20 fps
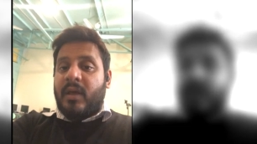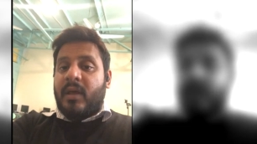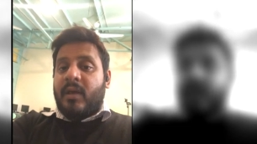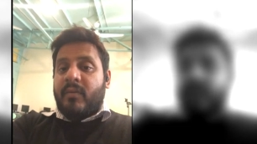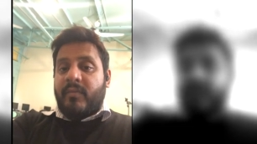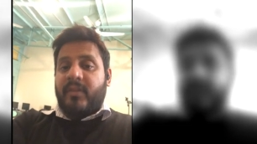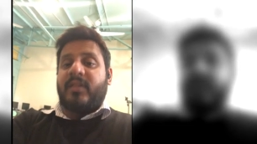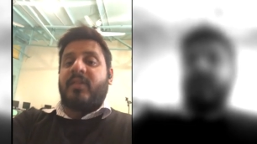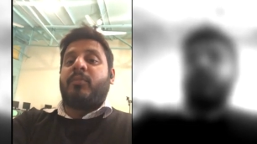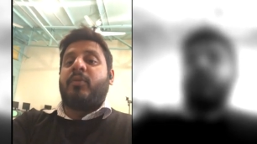
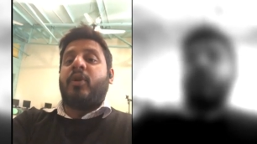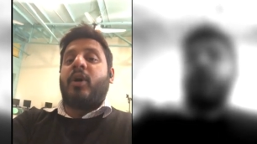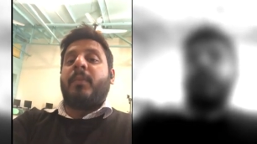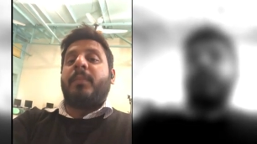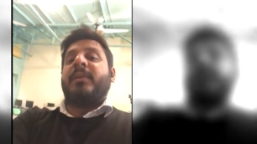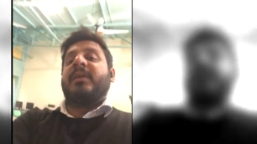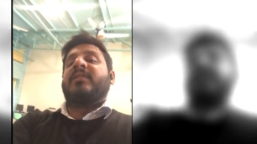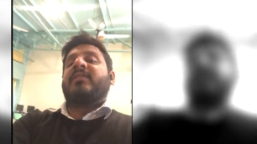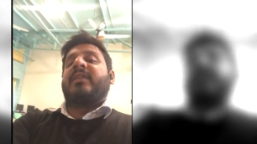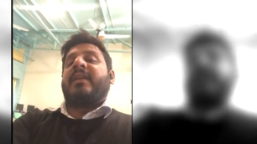whether
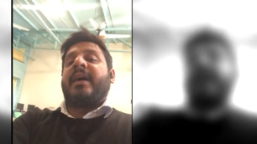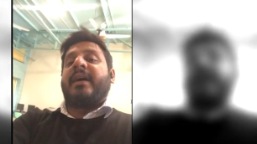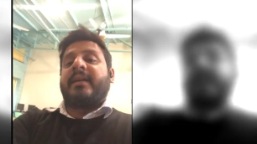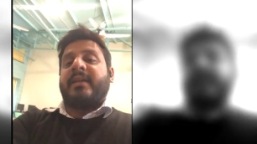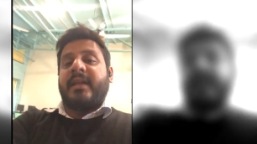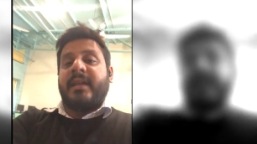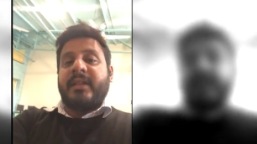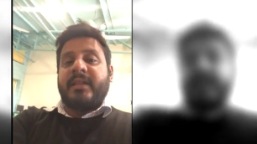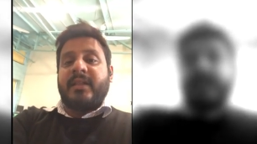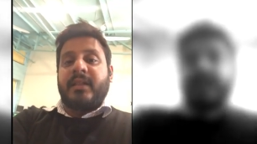monopolies are
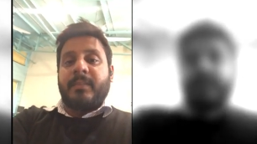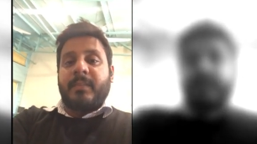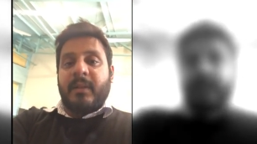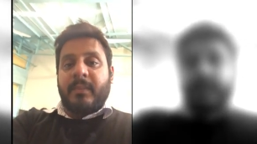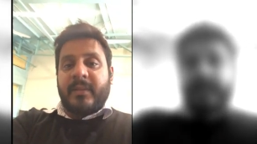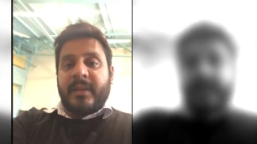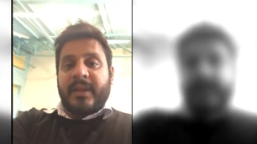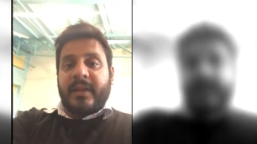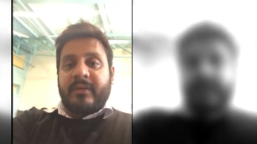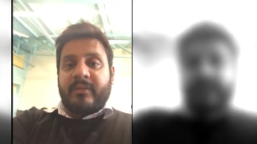acting in the
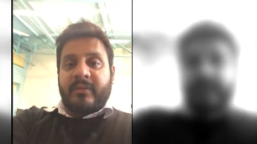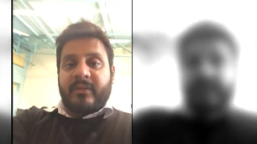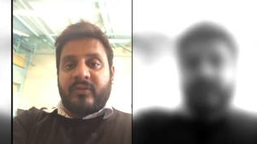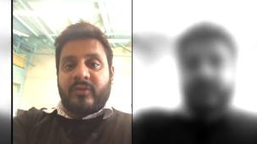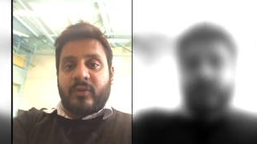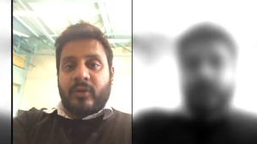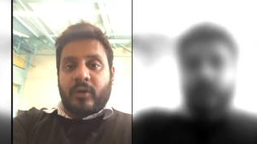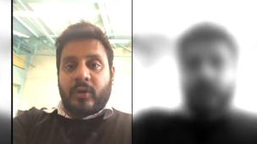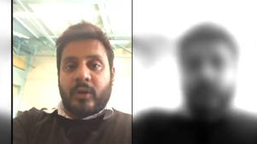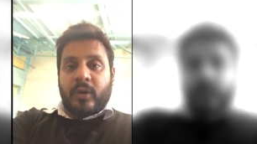public interest or
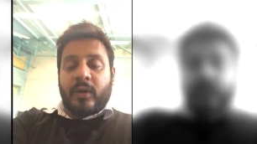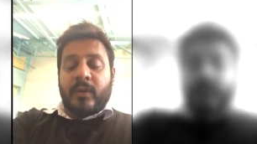not.